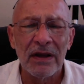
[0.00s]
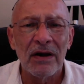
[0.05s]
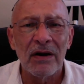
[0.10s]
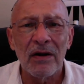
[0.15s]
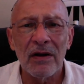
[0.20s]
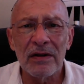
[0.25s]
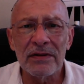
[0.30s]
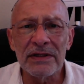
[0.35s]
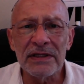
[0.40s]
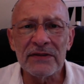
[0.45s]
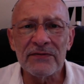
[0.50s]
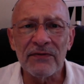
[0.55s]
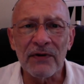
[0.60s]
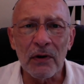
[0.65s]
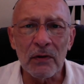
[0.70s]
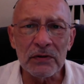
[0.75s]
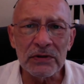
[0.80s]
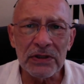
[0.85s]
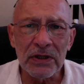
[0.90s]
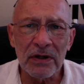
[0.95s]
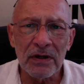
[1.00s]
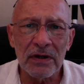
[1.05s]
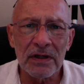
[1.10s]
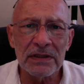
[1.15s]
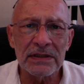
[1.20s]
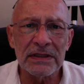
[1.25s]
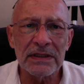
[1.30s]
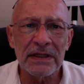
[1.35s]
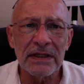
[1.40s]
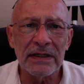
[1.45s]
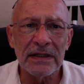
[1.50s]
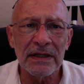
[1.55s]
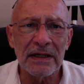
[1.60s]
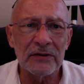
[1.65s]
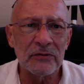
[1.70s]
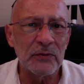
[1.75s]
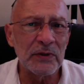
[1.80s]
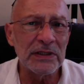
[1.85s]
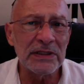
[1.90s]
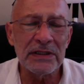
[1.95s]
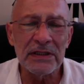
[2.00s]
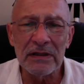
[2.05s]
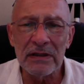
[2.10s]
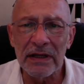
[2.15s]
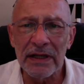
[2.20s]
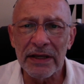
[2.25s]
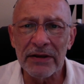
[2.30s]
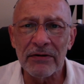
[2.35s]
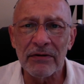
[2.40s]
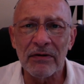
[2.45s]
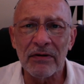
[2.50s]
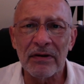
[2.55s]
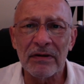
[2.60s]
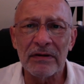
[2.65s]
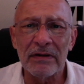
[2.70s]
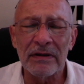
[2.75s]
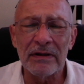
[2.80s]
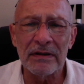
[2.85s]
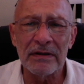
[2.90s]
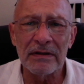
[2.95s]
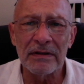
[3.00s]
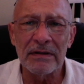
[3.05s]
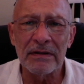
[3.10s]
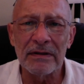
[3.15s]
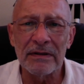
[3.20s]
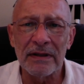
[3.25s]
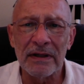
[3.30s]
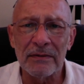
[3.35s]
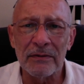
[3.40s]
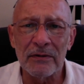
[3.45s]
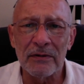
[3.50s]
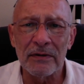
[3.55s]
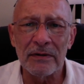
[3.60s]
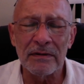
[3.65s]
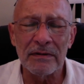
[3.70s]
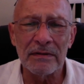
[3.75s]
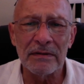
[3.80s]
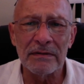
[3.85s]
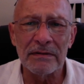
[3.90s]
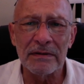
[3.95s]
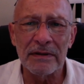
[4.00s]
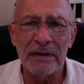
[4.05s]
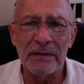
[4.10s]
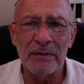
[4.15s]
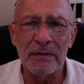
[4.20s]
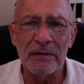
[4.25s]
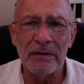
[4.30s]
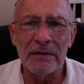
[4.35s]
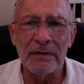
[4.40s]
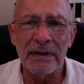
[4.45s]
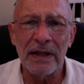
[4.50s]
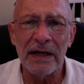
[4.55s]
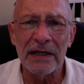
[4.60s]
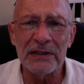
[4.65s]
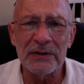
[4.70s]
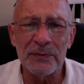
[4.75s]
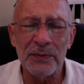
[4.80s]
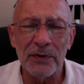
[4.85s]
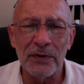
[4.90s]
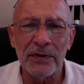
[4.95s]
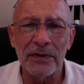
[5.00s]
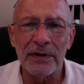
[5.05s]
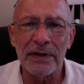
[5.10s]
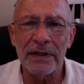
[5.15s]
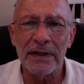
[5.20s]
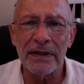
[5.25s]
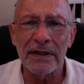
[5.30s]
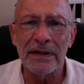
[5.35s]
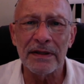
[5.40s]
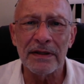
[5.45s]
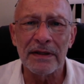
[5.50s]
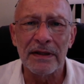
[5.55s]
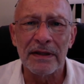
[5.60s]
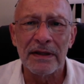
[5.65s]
All these flowcharts, and as we see later on, the double iceberg and